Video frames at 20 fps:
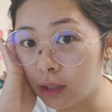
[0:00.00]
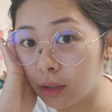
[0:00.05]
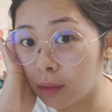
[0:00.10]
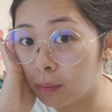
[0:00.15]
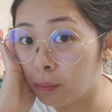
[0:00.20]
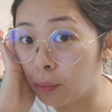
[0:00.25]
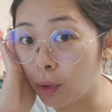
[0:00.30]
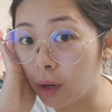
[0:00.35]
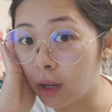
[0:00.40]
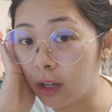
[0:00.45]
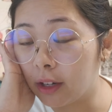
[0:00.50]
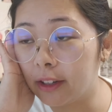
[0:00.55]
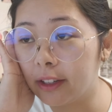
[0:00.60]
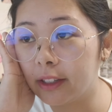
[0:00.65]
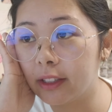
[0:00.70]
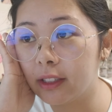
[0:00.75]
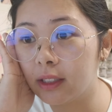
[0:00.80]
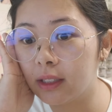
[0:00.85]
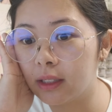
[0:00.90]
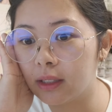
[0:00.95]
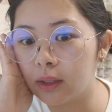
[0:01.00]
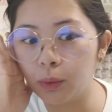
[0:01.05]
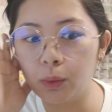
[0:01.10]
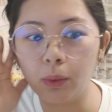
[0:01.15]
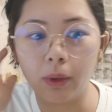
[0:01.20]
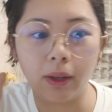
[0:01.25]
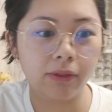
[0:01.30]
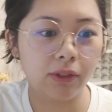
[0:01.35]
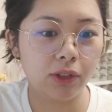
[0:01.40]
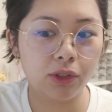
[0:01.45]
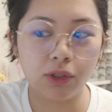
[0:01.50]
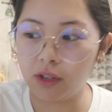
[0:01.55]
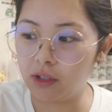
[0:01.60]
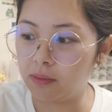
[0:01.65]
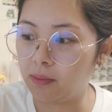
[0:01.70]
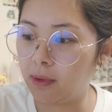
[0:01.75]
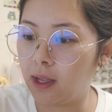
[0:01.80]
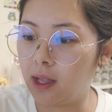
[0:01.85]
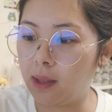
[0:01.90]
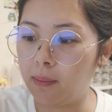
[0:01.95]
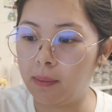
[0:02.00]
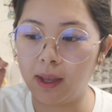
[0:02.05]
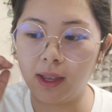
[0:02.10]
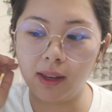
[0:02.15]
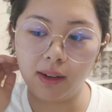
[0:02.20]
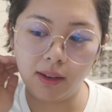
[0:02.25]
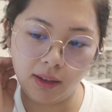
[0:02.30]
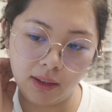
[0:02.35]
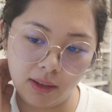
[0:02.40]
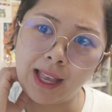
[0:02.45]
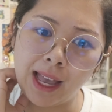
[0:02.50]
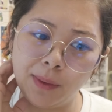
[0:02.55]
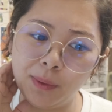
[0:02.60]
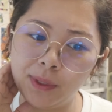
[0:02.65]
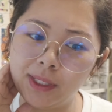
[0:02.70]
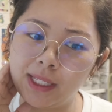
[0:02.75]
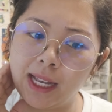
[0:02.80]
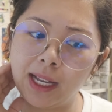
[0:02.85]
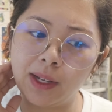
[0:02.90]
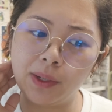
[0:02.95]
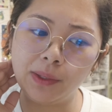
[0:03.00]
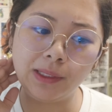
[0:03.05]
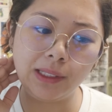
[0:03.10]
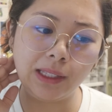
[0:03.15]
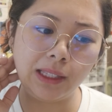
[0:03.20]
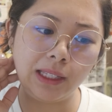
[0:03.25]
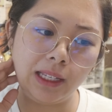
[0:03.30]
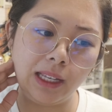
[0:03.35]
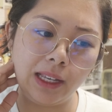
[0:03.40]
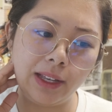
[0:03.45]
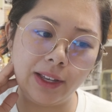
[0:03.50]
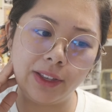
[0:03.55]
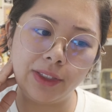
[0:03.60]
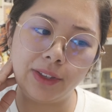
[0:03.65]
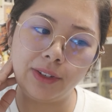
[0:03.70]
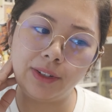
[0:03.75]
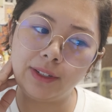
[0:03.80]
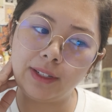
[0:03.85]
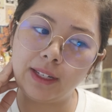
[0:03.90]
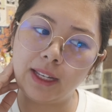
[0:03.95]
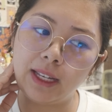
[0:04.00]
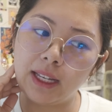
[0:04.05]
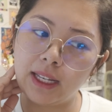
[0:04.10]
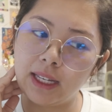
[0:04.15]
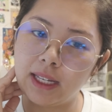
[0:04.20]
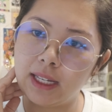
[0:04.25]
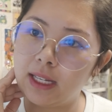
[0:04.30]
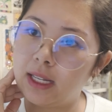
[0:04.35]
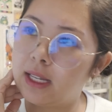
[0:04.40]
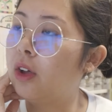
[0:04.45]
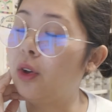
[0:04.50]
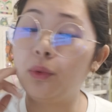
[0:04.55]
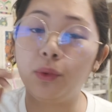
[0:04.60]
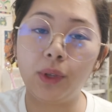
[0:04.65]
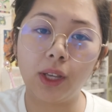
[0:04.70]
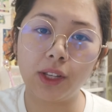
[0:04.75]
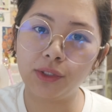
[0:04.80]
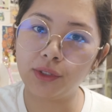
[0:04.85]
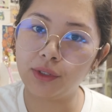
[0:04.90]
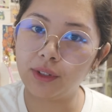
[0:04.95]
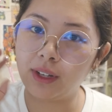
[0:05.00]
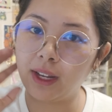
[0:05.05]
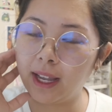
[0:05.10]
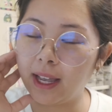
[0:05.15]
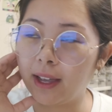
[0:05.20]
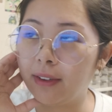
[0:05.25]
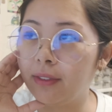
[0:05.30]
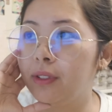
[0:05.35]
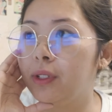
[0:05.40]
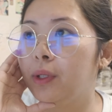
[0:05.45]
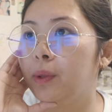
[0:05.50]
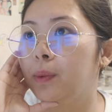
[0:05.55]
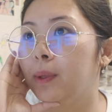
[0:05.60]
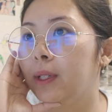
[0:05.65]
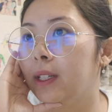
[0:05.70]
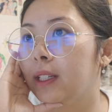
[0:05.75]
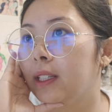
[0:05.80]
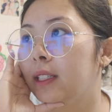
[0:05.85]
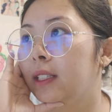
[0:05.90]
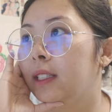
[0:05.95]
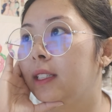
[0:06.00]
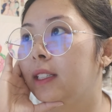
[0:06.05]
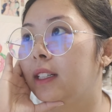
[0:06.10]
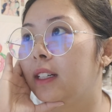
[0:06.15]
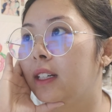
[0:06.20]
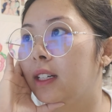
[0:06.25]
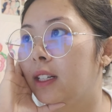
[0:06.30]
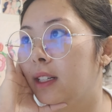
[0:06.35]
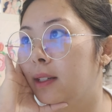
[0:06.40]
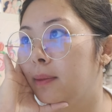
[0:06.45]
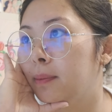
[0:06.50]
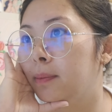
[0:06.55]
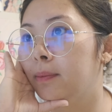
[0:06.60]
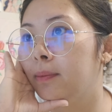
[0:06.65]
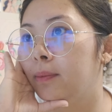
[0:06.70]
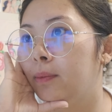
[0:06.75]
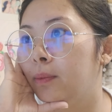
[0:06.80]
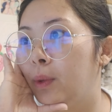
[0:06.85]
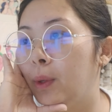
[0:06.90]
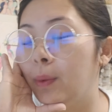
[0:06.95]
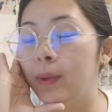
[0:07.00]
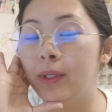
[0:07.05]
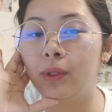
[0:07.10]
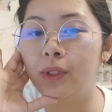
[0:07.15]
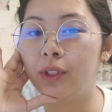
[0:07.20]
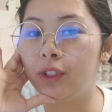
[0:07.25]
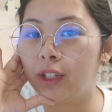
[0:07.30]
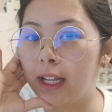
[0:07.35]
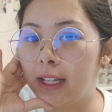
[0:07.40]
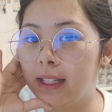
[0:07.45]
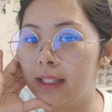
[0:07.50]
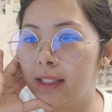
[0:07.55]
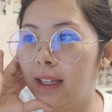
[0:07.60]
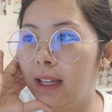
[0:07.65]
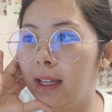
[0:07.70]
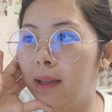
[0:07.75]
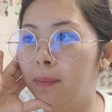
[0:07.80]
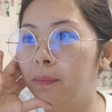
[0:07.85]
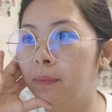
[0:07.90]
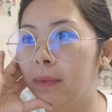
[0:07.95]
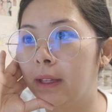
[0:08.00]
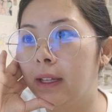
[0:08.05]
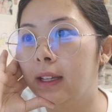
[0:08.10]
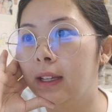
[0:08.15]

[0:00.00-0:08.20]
some products. Oh, I have to charge my iPad. I was out the other day, oh, yesterday after work. Um, we went to a Giants game,